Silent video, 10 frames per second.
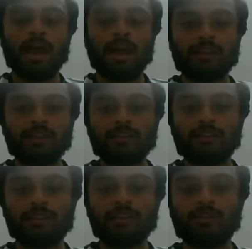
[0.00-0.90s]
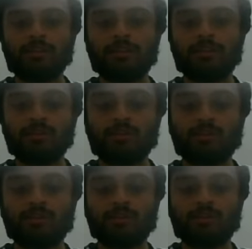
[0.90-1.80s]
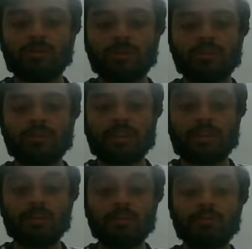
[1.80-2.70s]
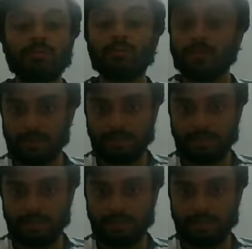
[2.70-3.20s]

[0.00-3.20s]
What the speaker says: And during the reign of Louis